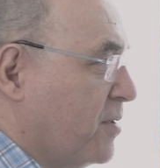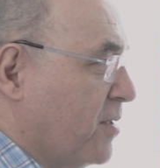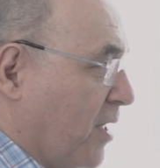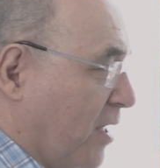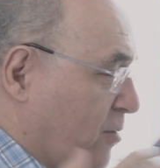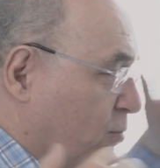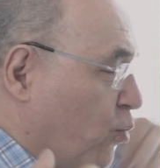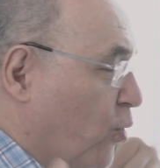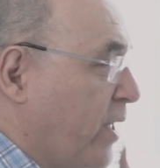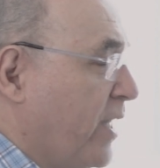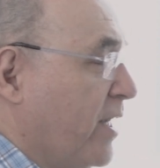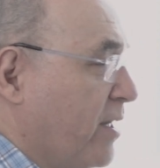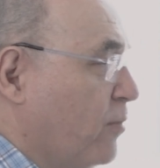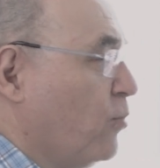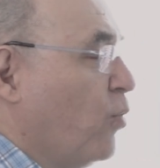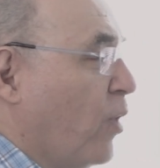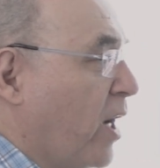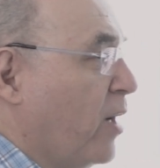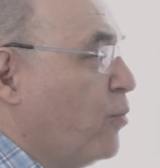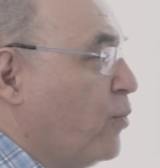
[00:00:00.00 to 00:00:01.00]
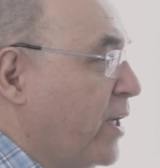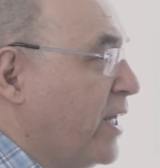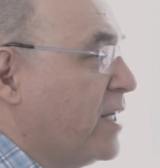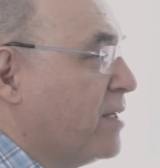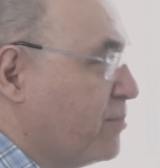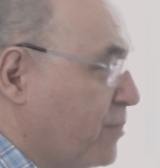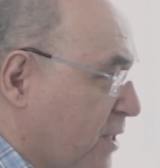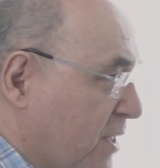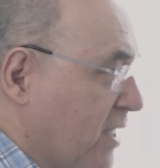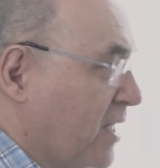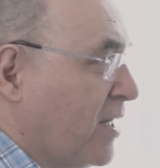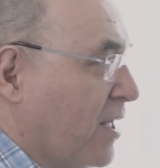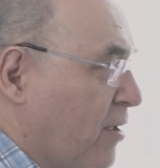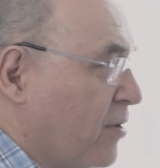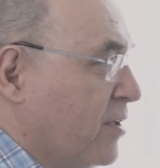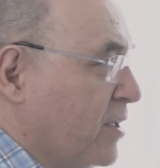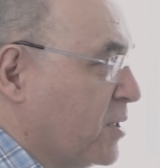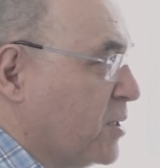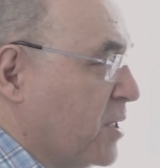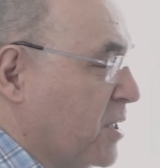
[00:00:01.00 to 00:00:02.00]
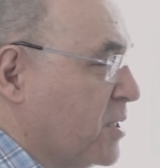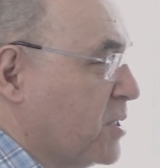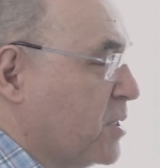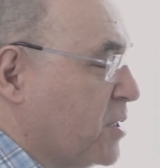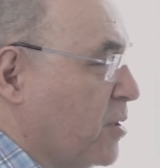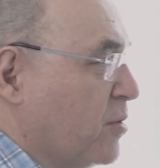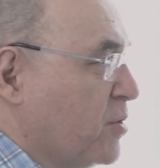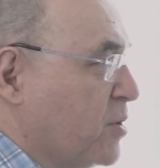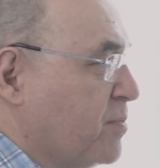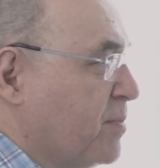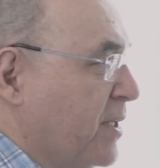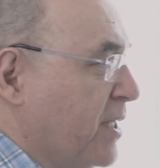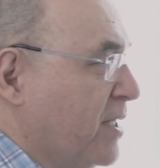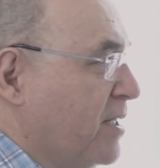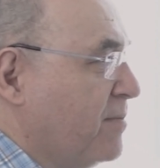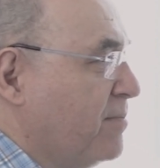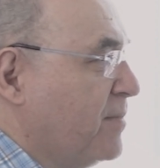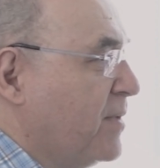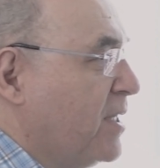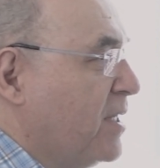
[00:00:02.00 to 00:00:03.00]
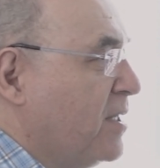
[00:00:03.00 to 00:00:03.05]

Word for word: than we why we in particular exist, so to speak.